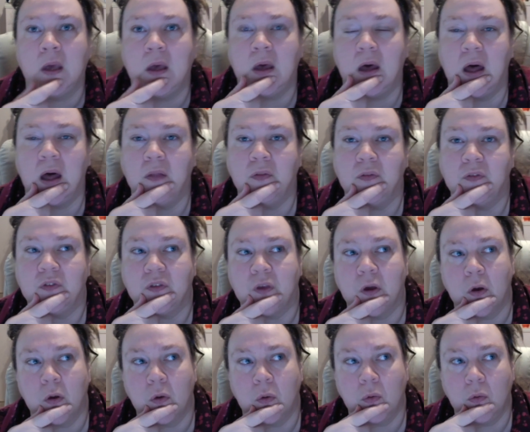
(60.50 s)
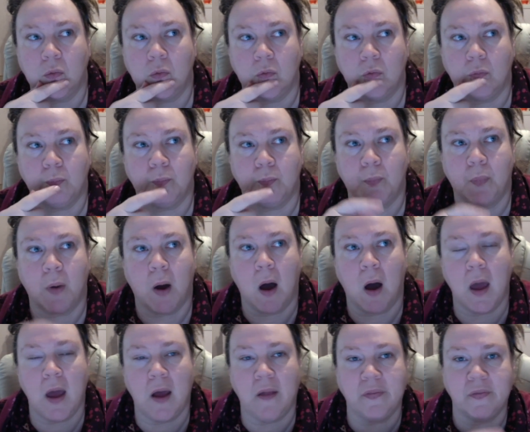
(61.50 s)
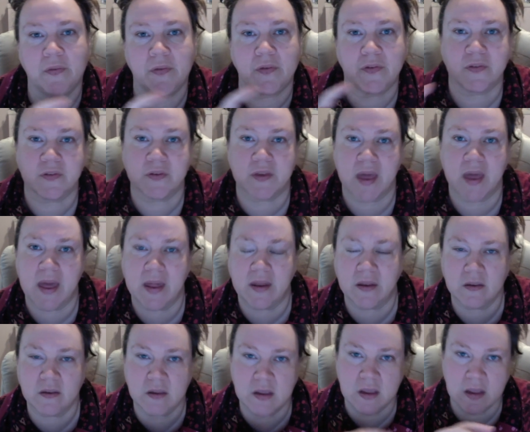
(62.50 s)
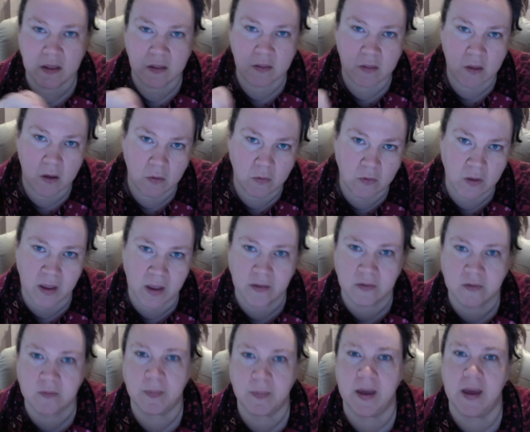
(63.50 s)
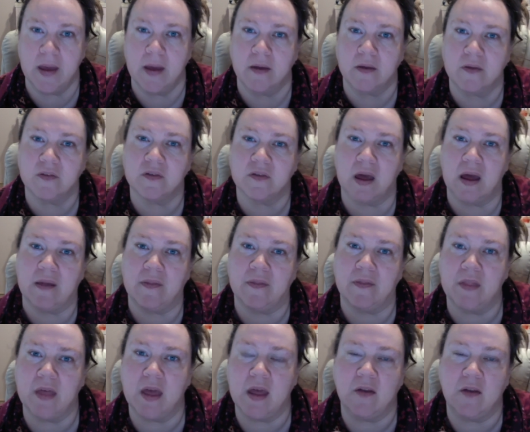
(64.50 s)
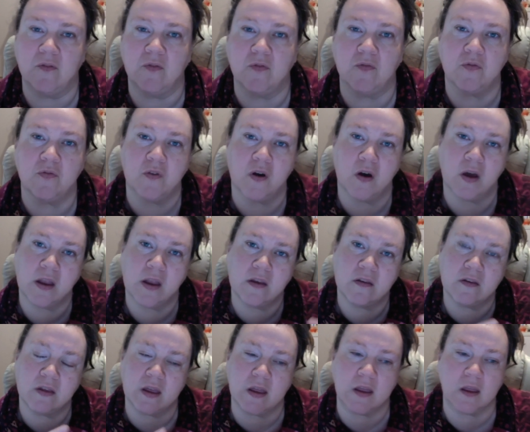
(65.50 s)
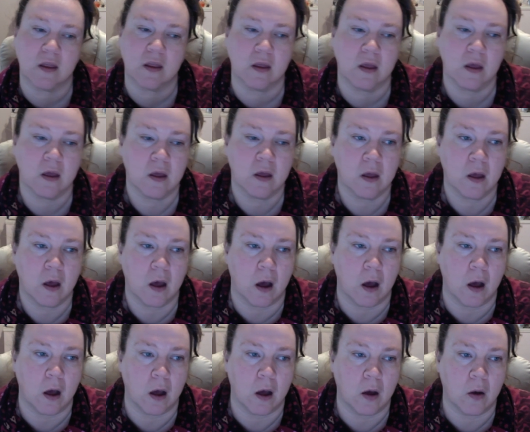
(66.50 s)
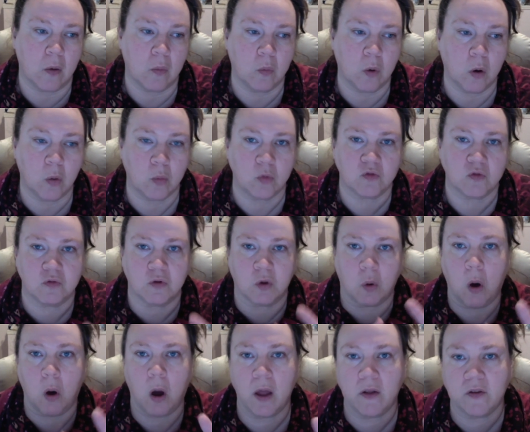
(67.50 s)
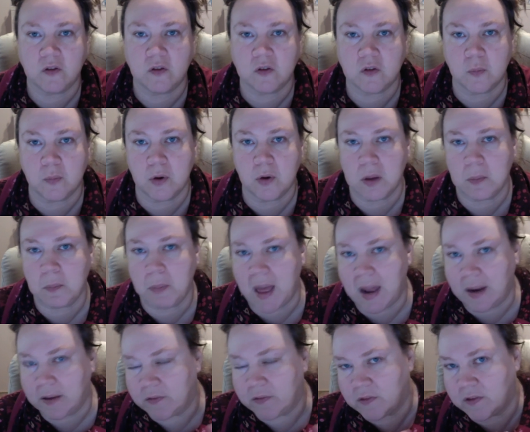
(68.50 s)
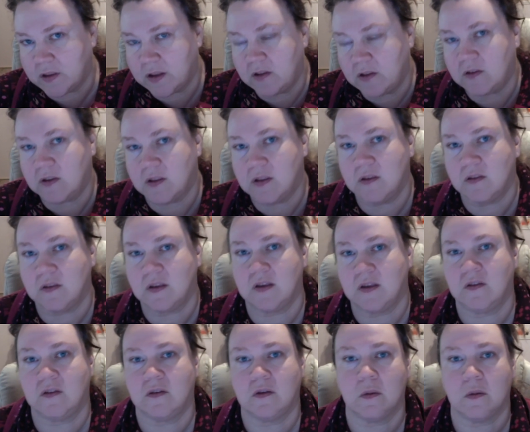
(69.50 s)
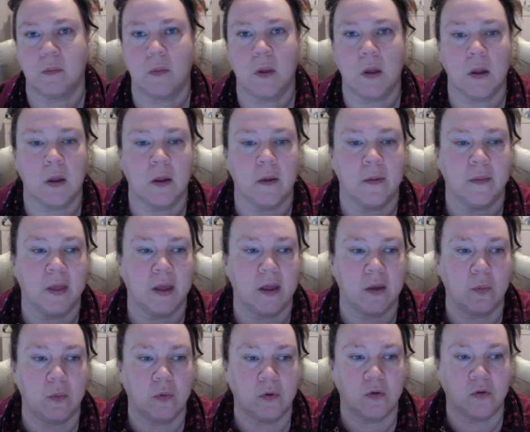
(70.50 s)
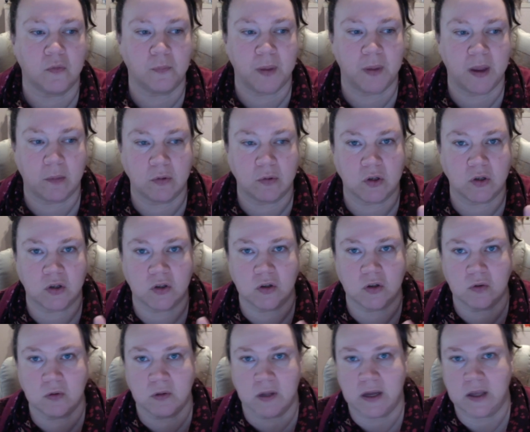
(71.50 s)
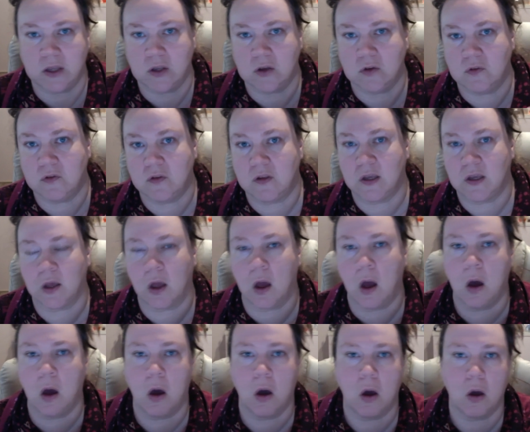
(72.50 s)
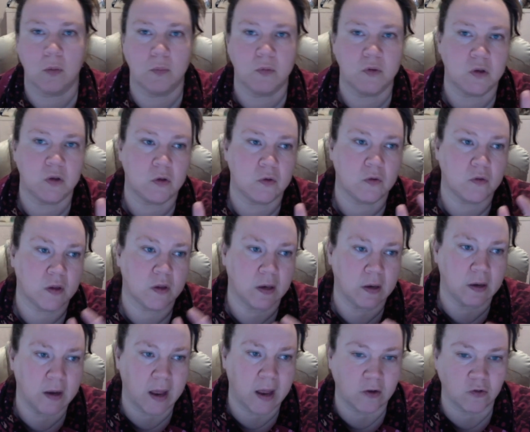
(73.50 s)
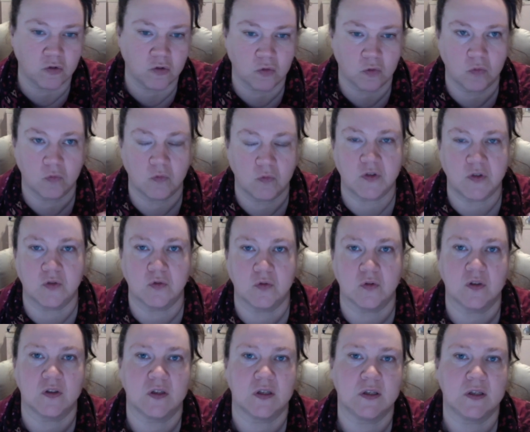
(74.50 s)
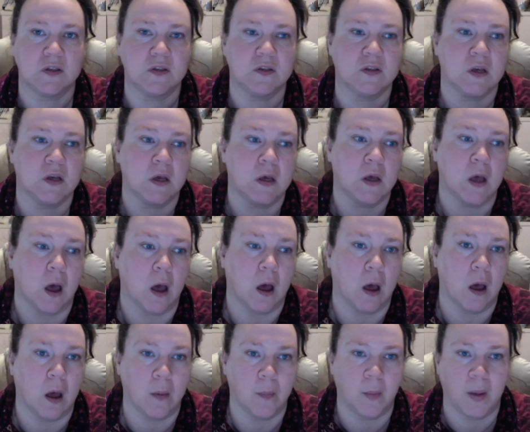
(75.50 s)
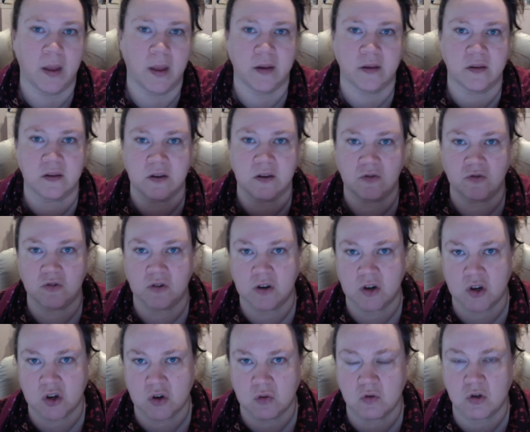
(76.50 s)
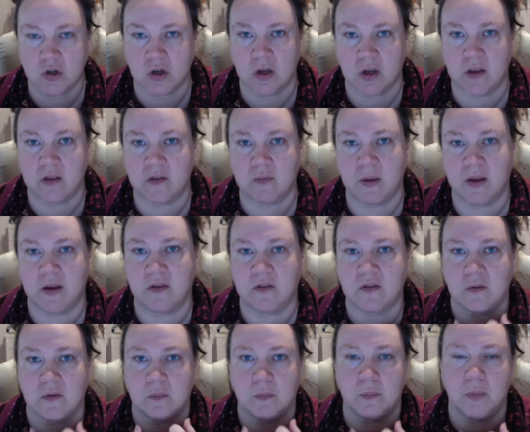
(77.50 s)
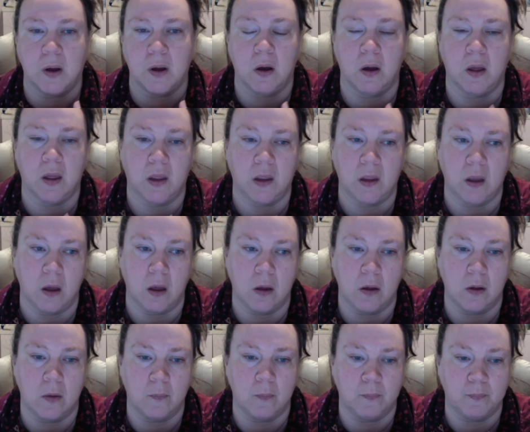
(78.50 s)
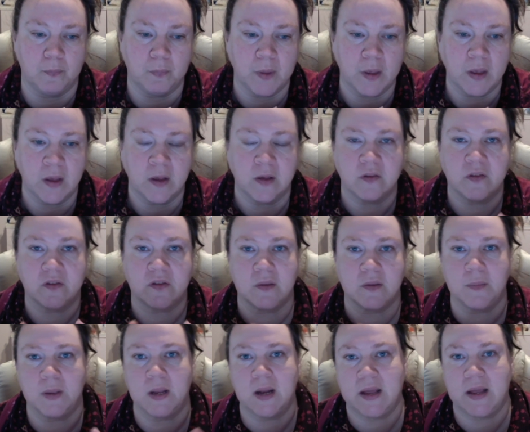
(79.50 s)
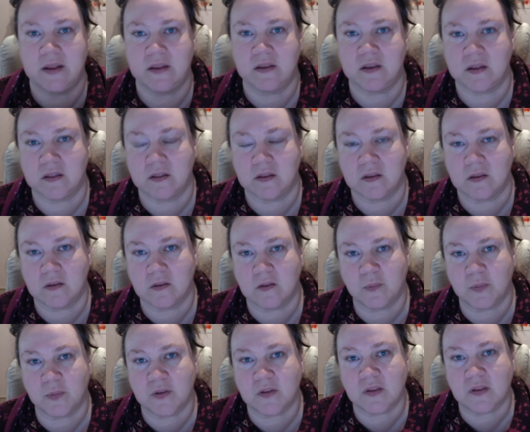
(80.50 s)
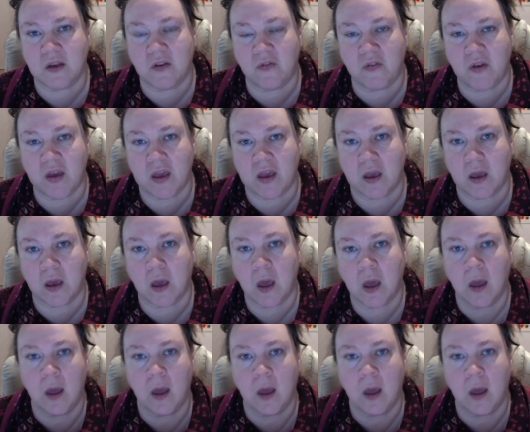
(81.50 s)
And so by understanding those aspects and then finding what was required to bring balance into the system, they would be able to do that using herbs, using natural resources, and in traditional Chinese medicine by stimulating specific